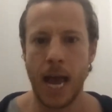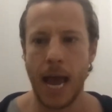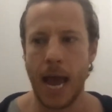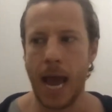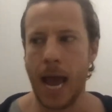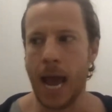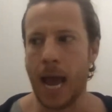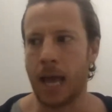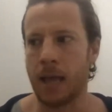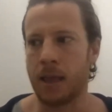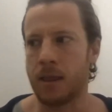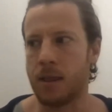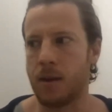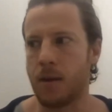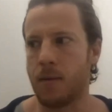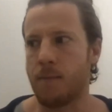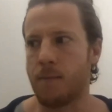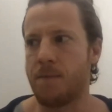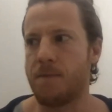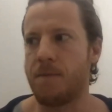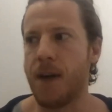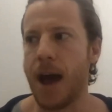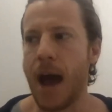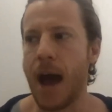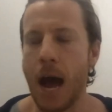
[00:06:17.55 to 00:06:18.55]
And the
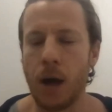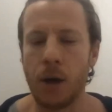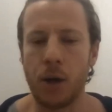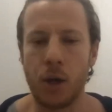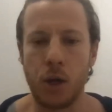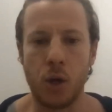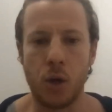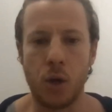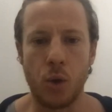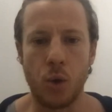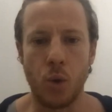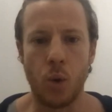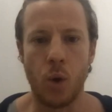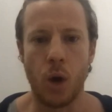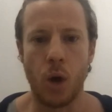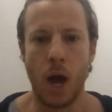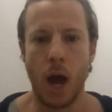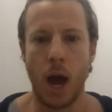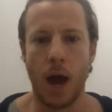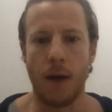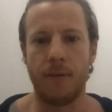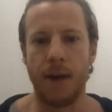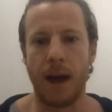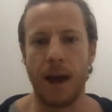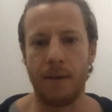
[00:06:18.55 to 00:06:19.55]
value
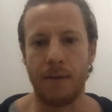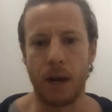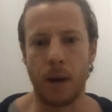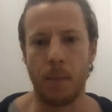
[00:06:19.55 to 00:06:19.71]
of having